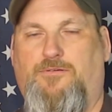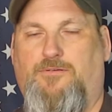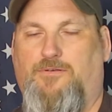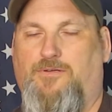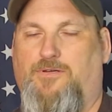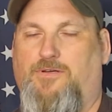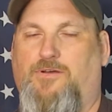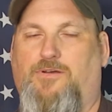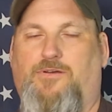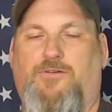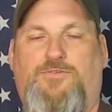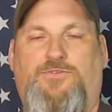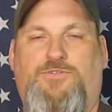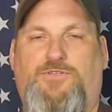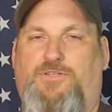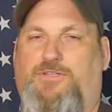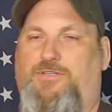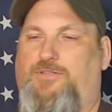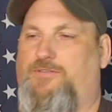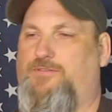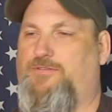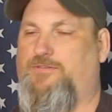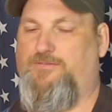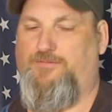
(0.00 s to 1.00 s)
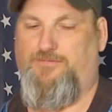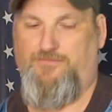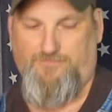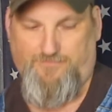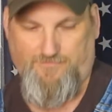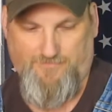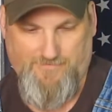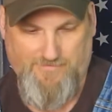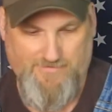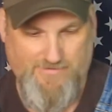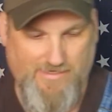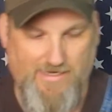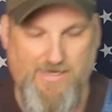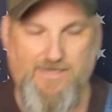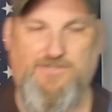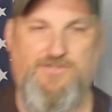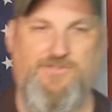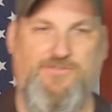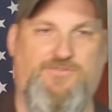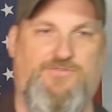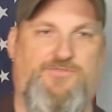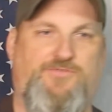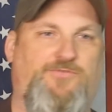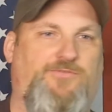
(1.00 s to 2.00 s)
oh jeez I
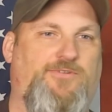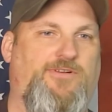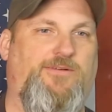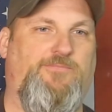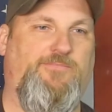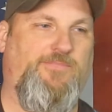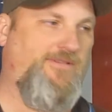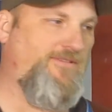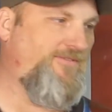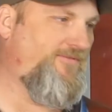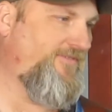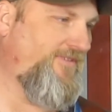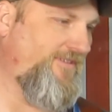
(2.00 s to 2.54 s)
just screwed up this